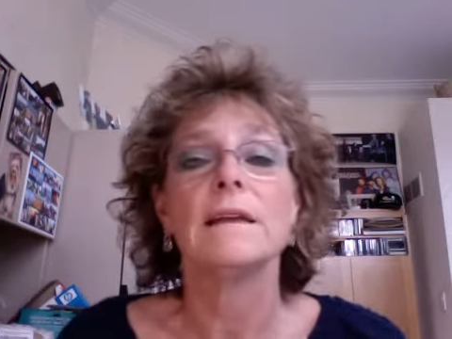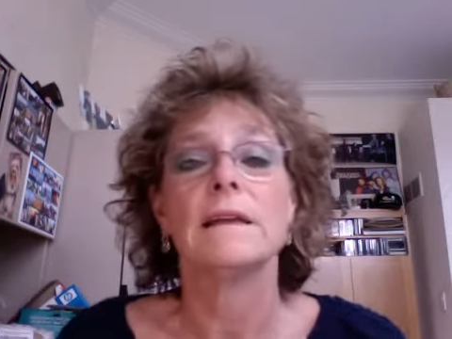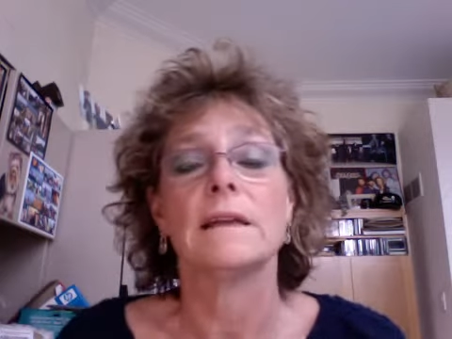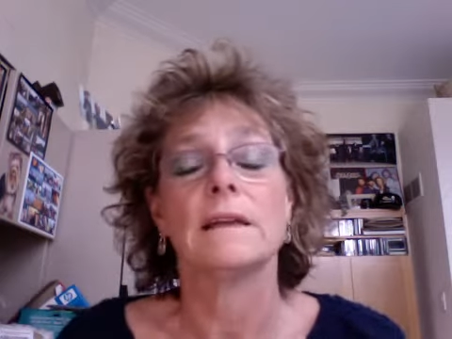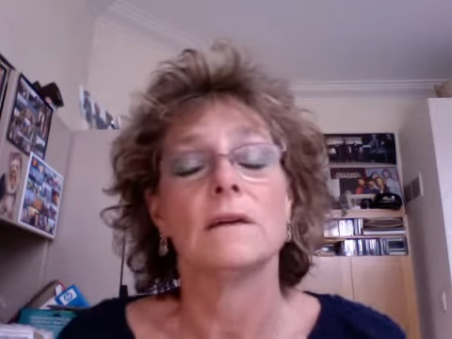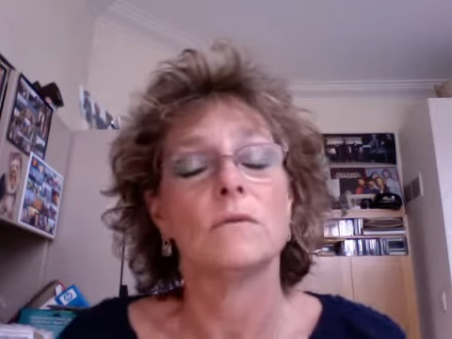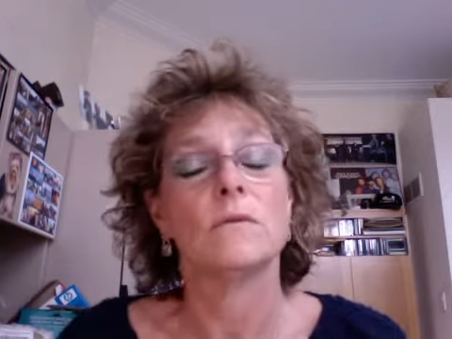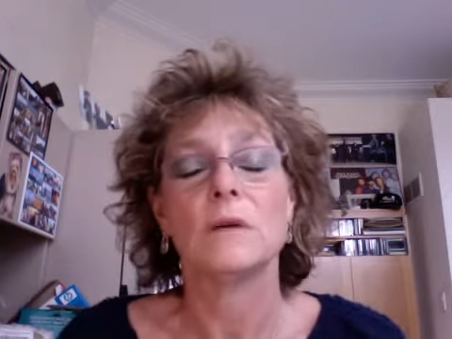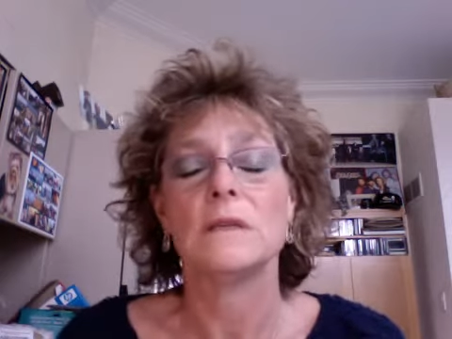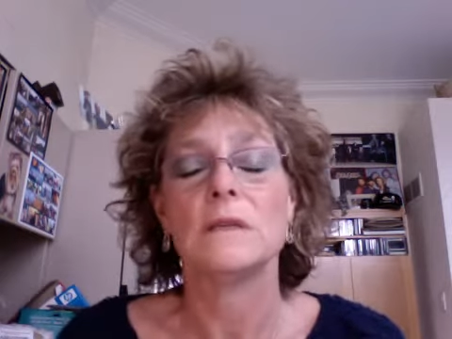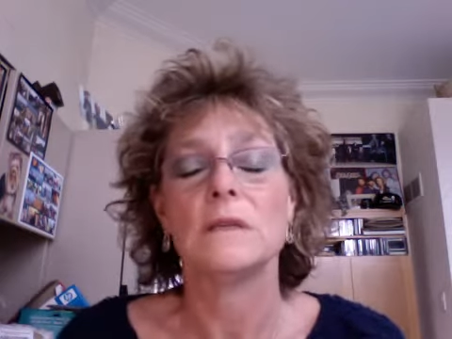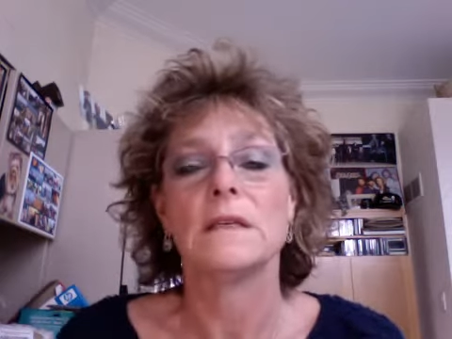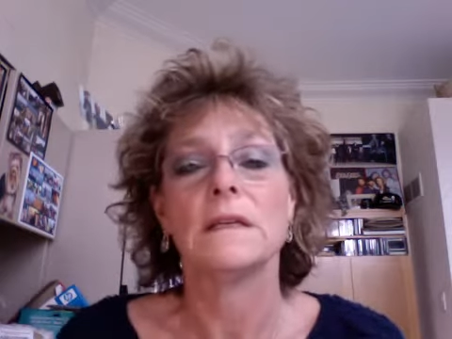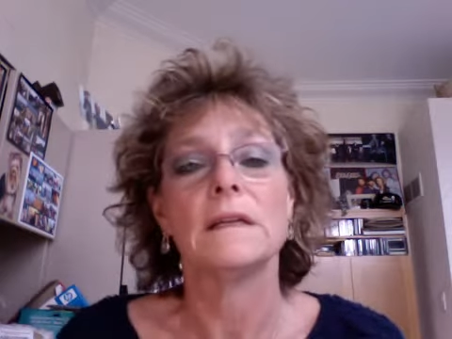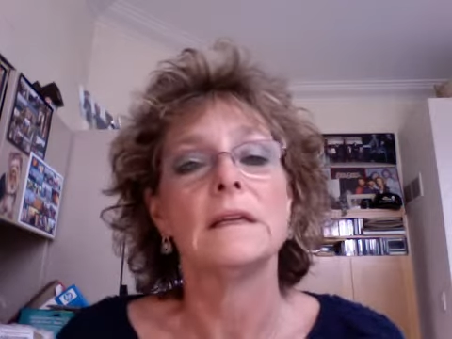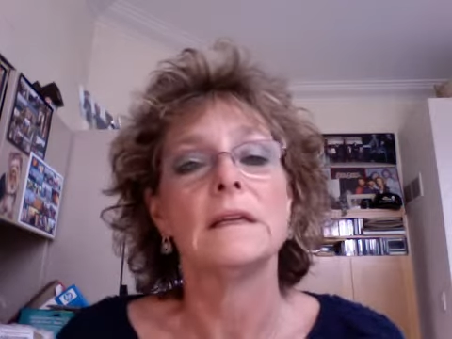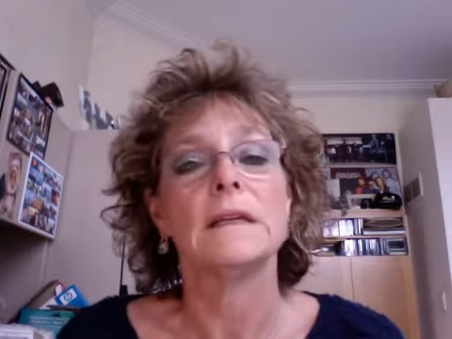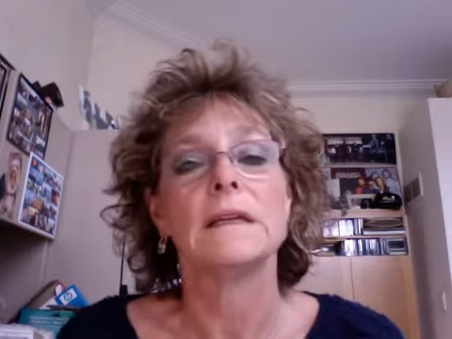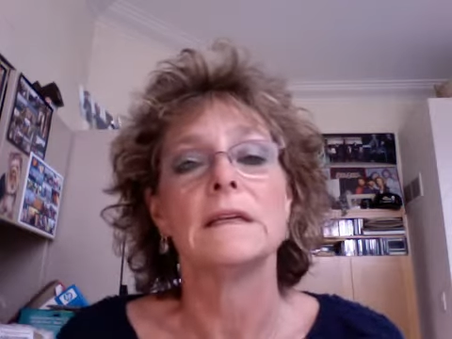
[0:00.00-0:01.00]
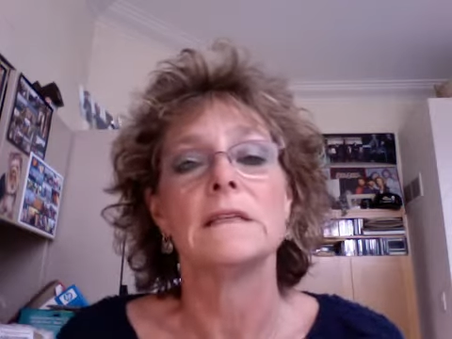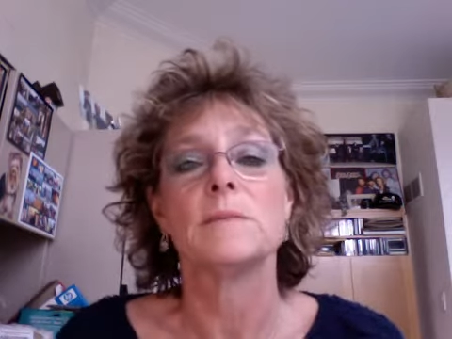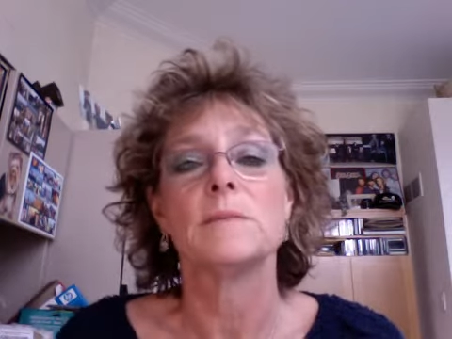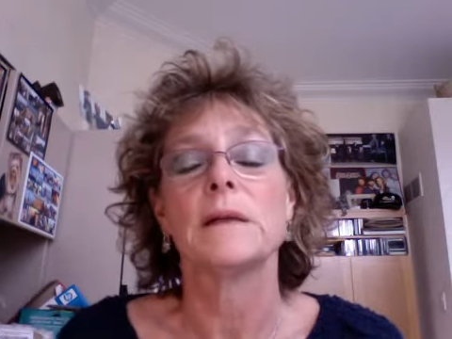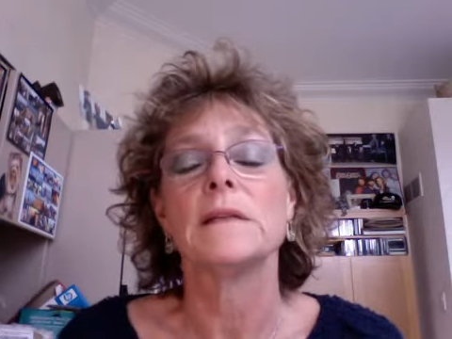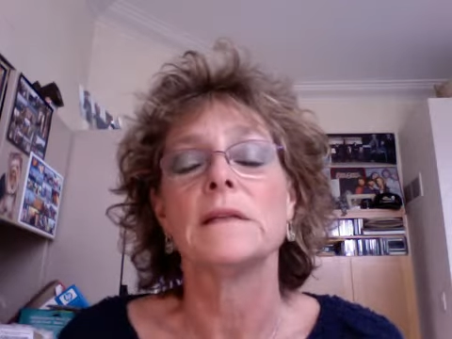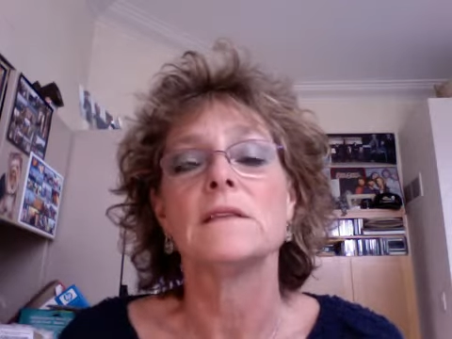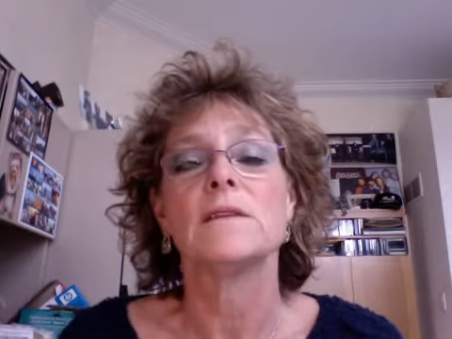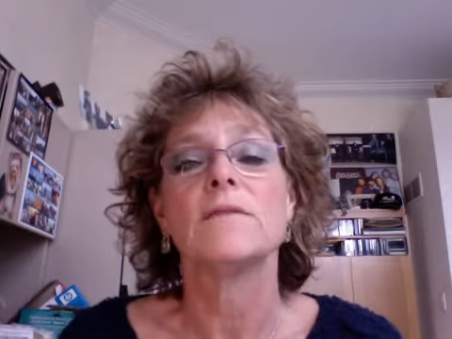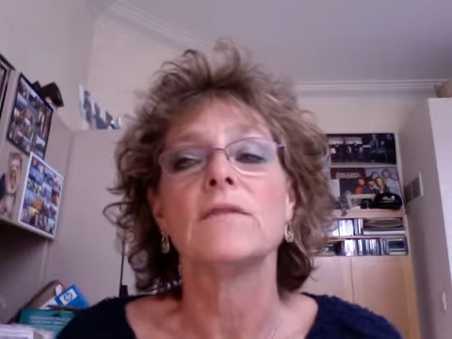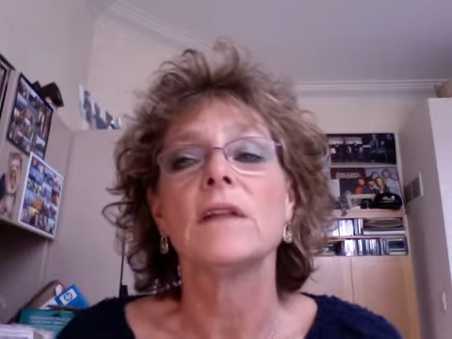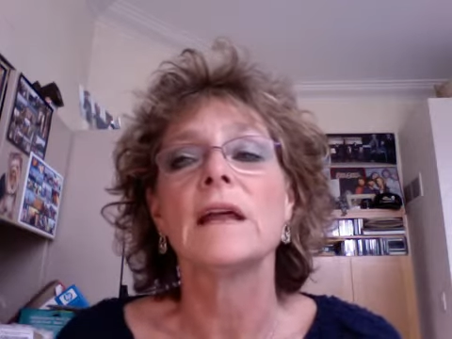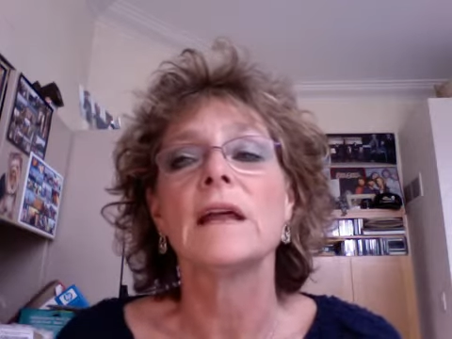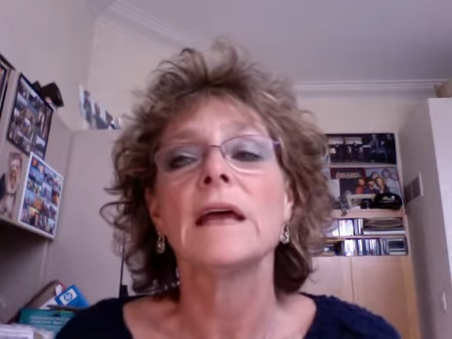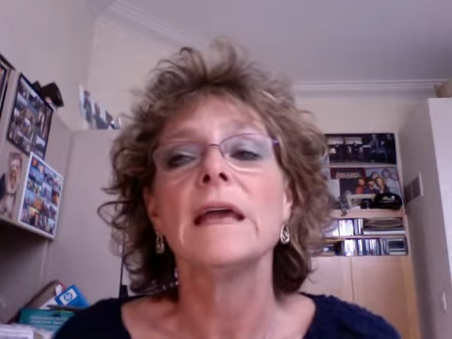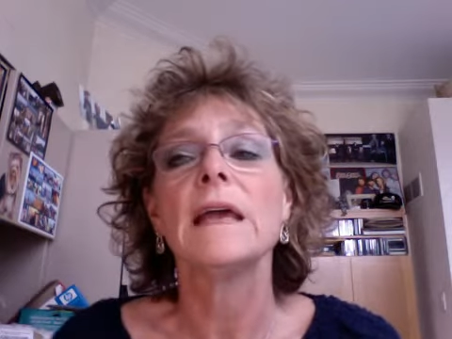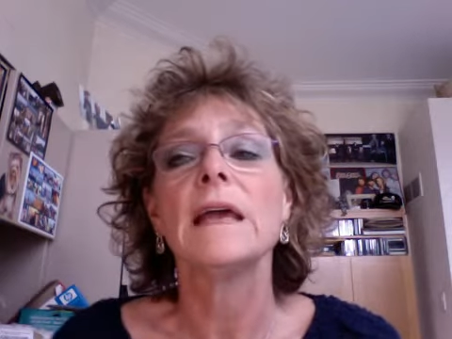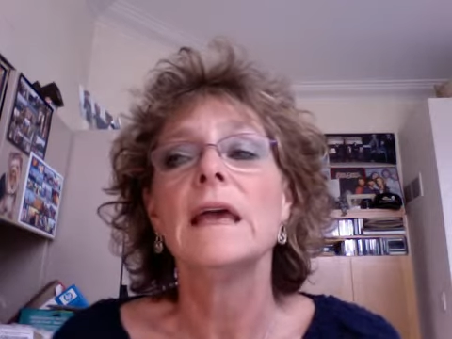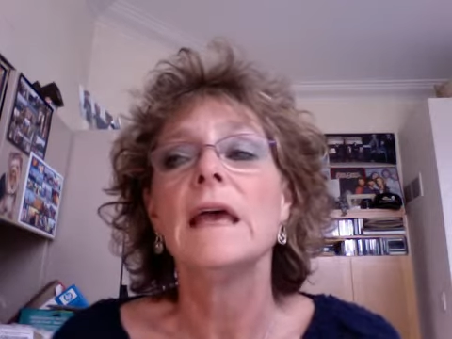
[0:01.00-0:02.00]
and it wasn't an inexpensive
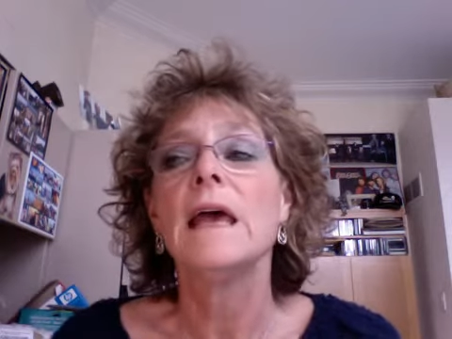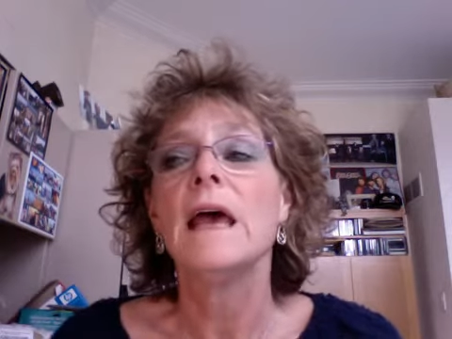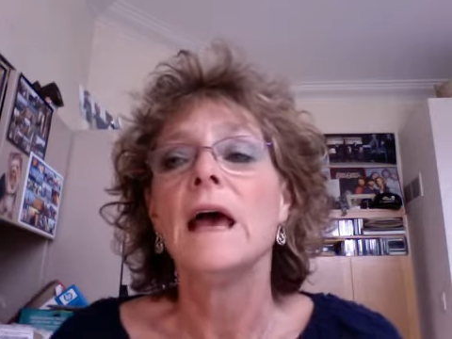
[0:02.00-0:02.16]
flight.